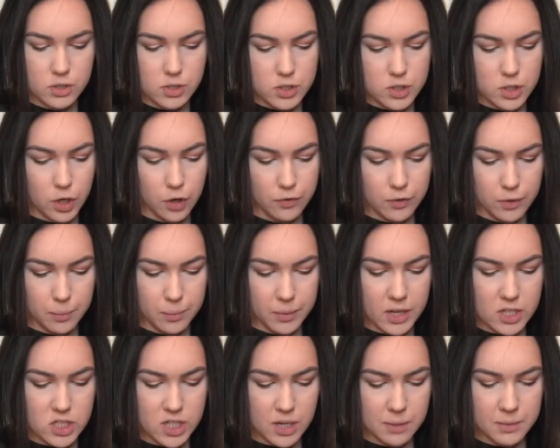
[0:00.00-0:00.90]
So for
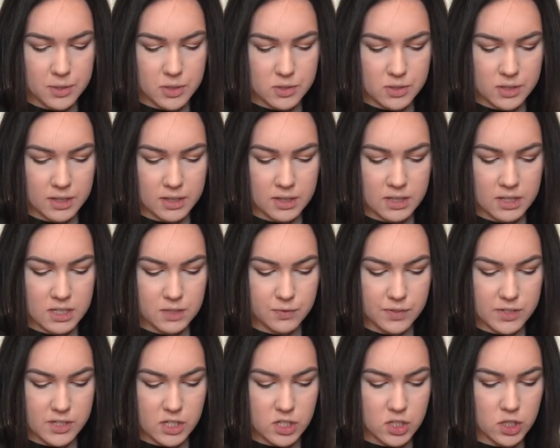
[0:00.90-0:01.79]
blush, I'm using this
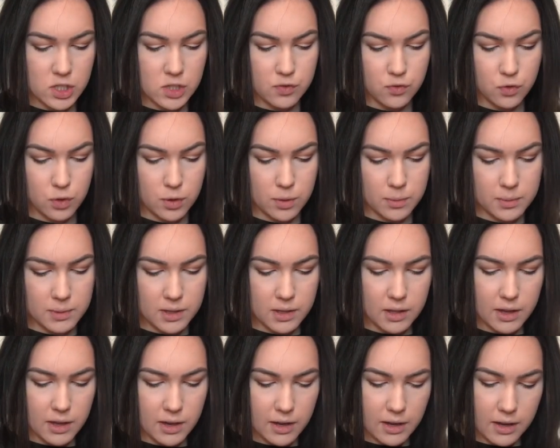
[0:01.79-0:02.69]
Physicians
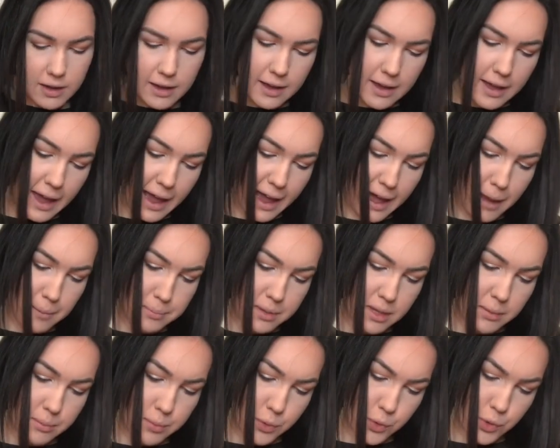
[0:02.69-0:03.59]
Formula
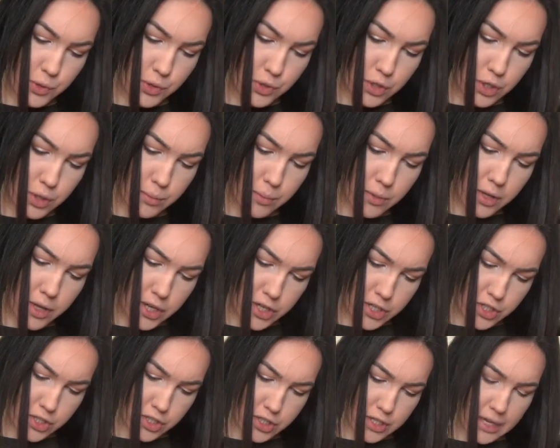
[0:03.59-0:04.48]
Happy Booster
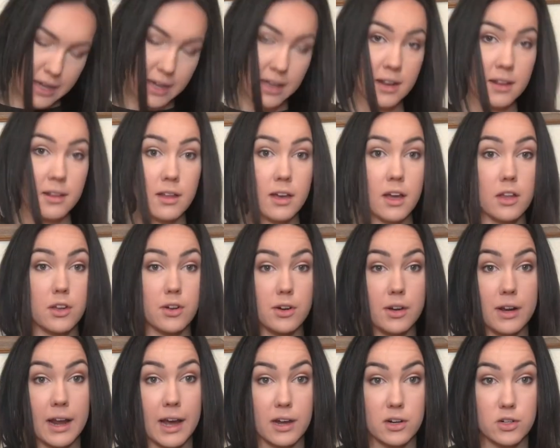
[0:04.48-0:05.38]
Blush in the color
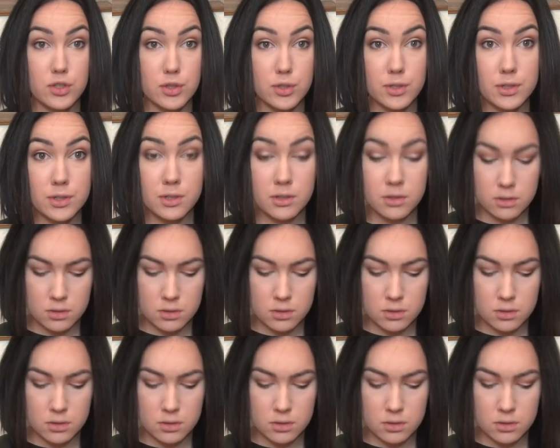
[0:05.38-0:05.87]
Natural.